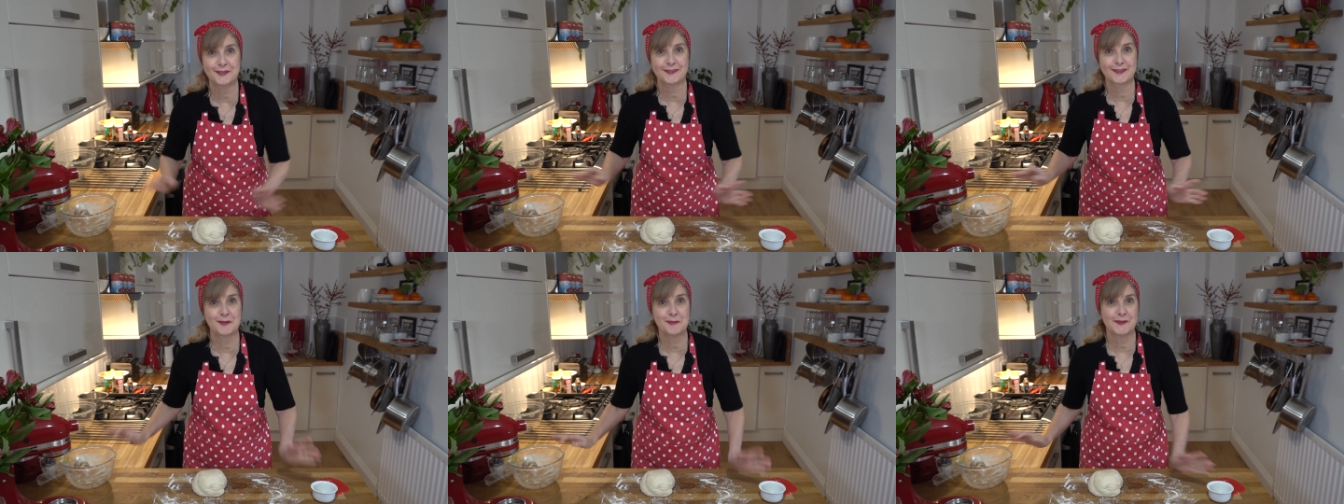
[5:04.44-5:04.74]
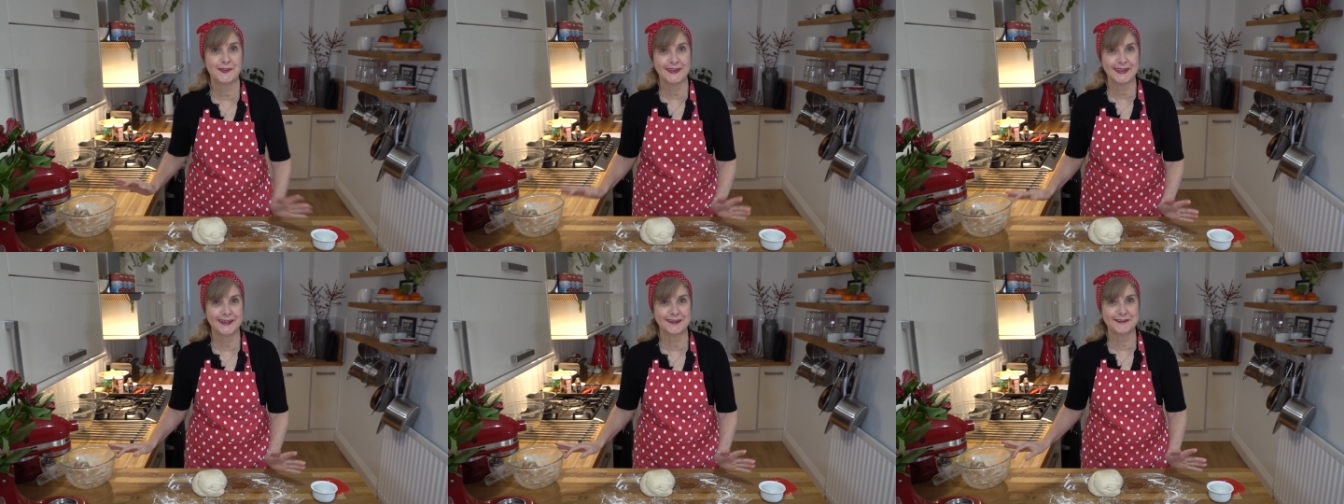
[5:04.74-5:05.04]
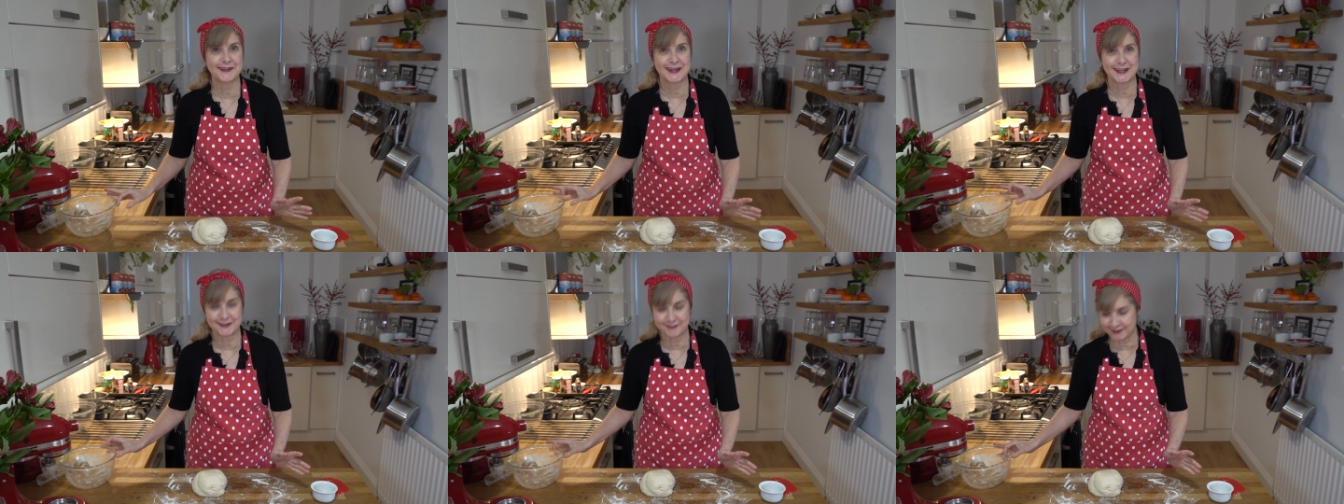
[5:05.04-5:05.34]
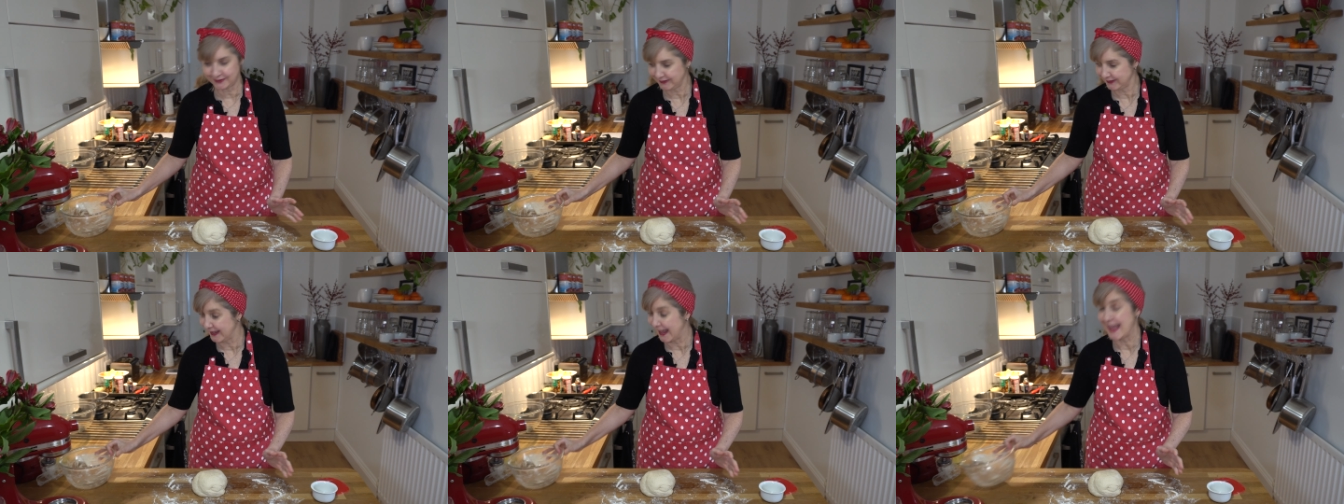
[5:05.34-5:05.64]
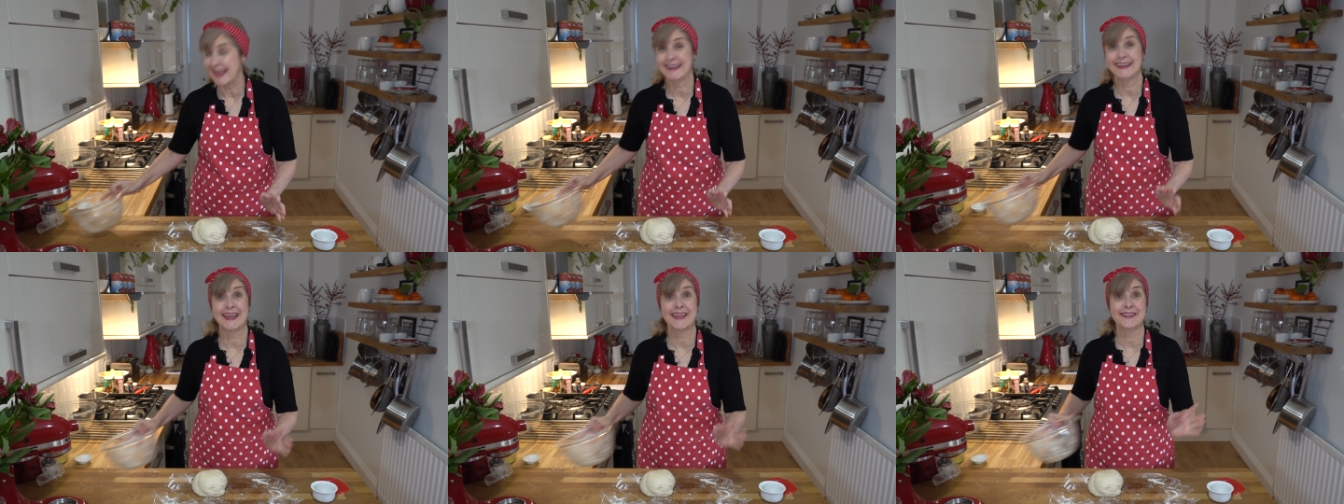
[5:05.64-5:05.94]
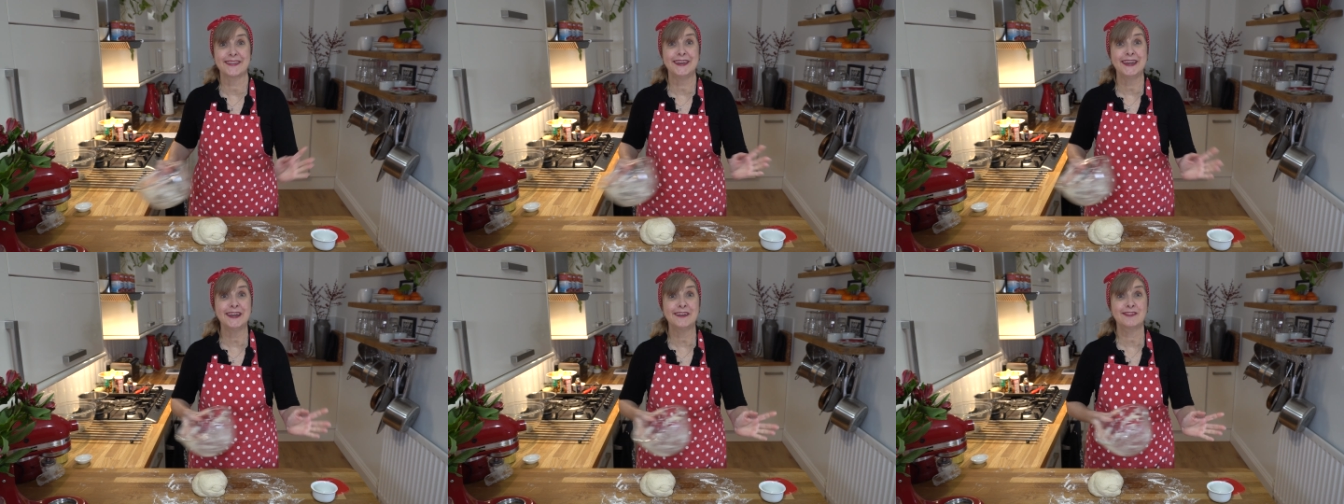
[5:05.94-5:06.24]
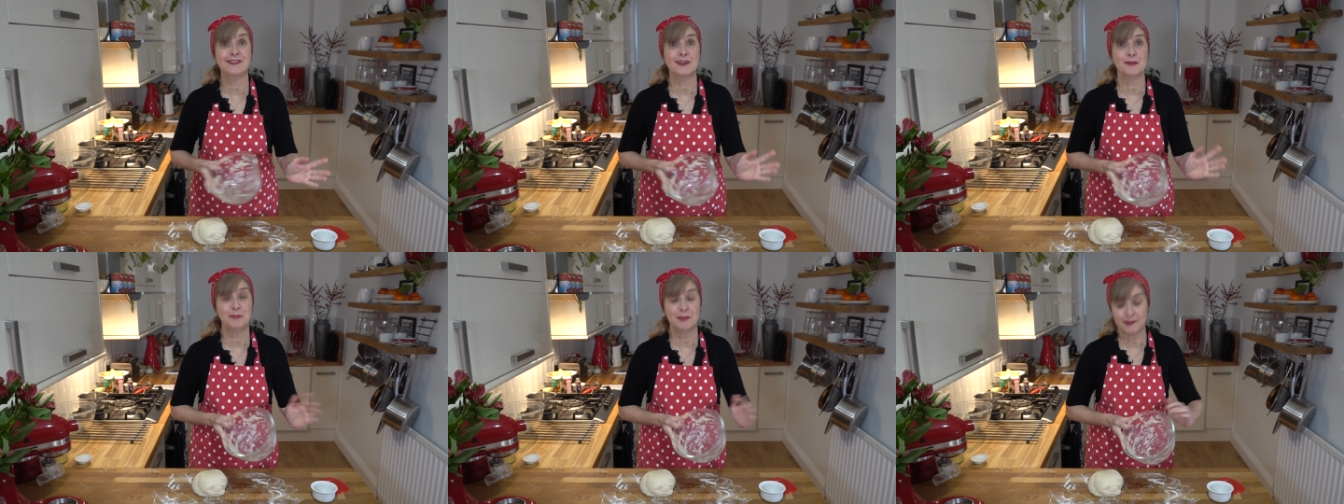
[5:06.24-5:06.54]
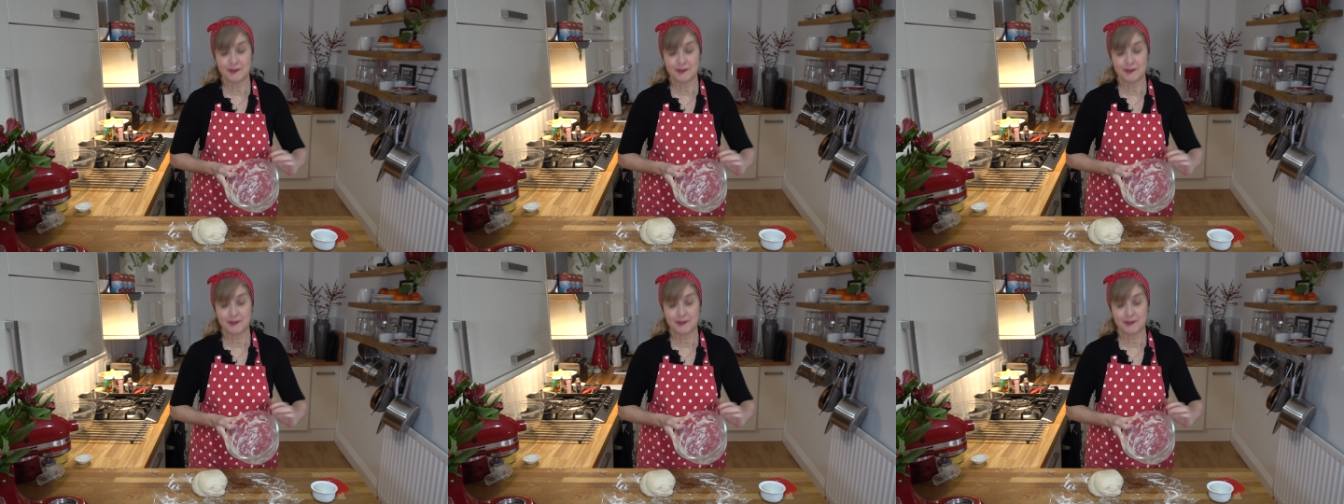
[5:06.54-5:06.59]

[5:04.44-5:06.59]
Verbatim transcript: some of the air out of it. Now the next step